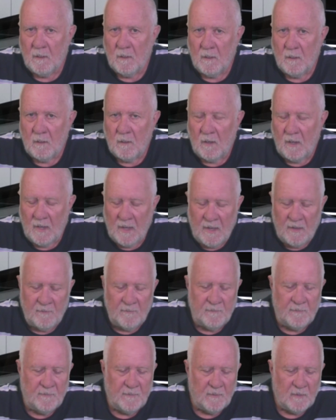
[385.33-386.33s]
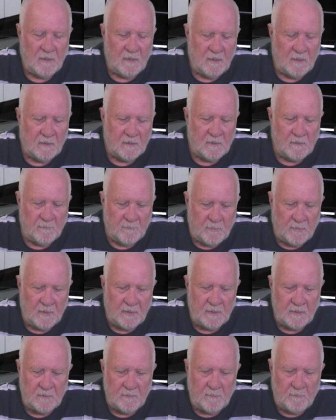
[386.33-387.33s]
I have a
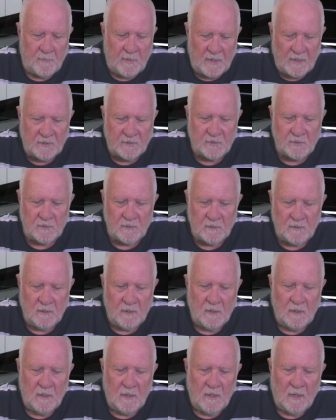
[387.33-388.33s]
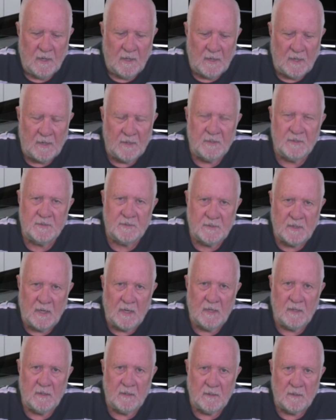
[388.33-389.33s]
complete passion and
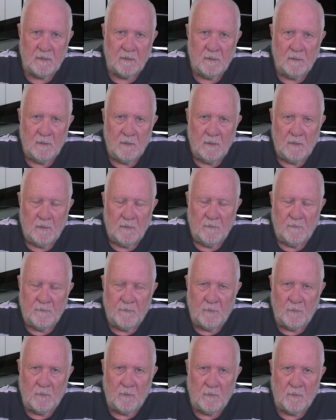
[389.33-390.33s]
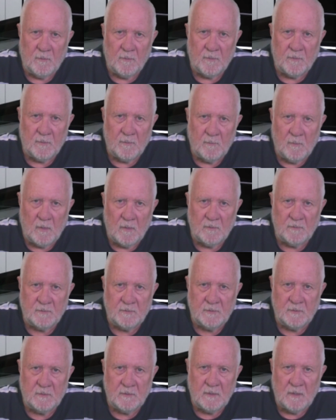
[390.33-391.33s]
understanding for the most
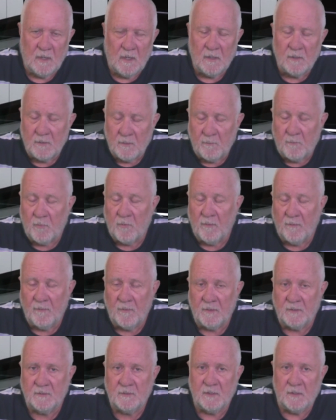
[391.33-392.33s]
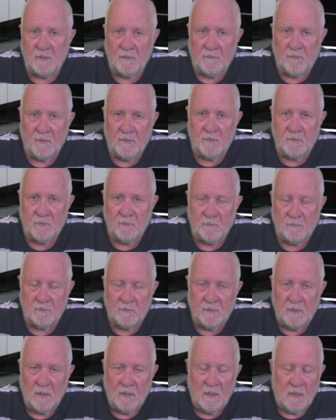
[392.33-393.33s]
underprivileged
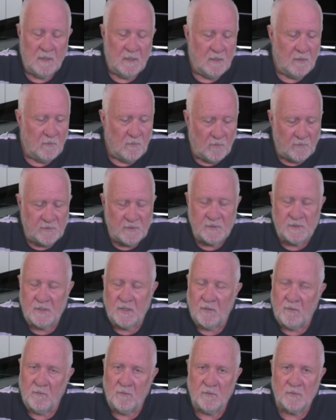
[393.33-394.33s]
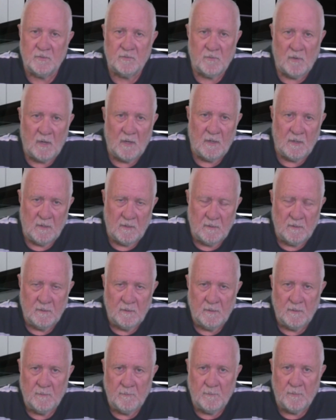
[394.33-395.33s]
individuals, not just here in Australia,
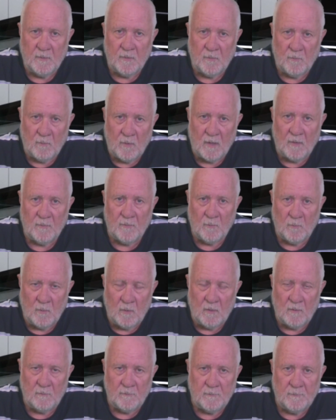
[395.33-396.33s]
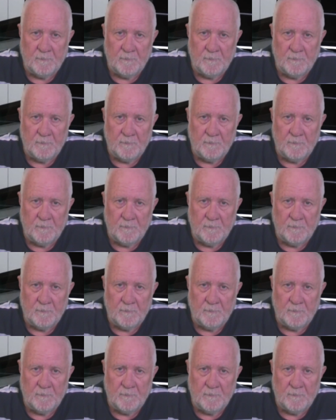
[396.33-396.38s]
but around the world.